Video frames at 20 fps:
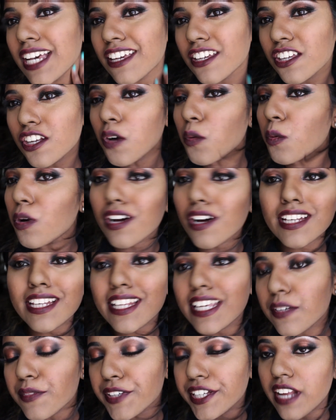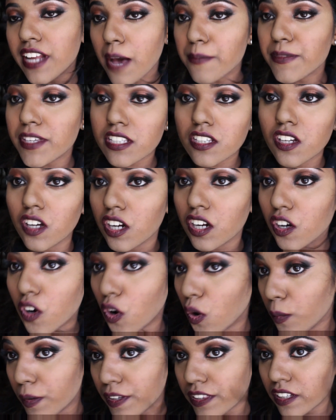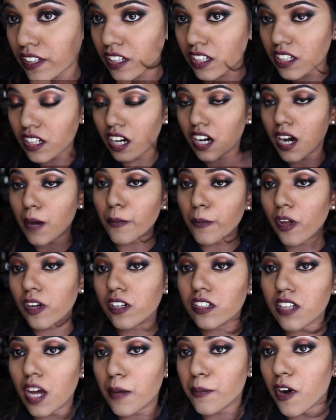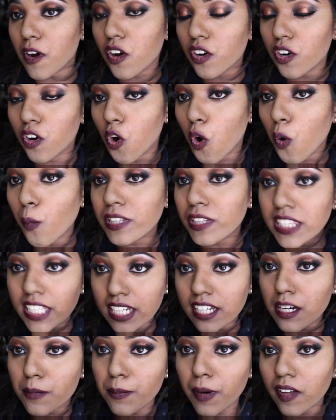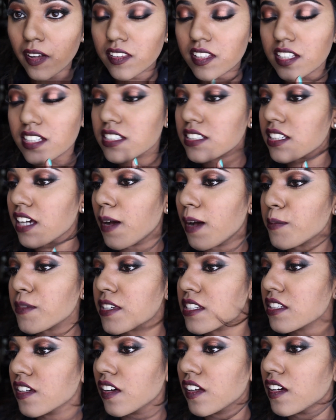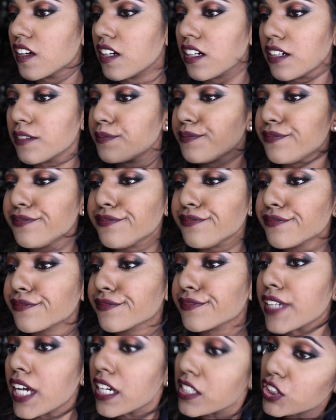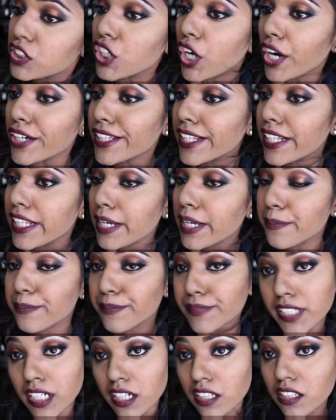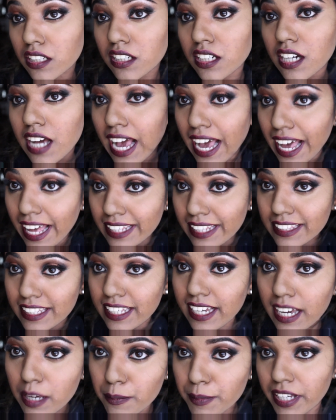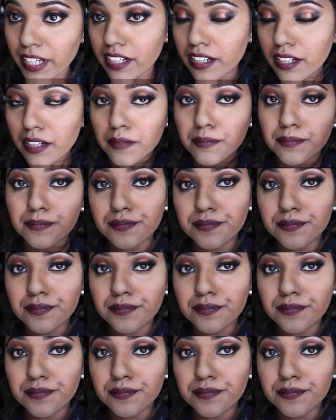You know what? Leave it. I'm just gonna go with it. I'm not gonna overthink about this. I'm just gonna enjoy the lip color and the eye makeup.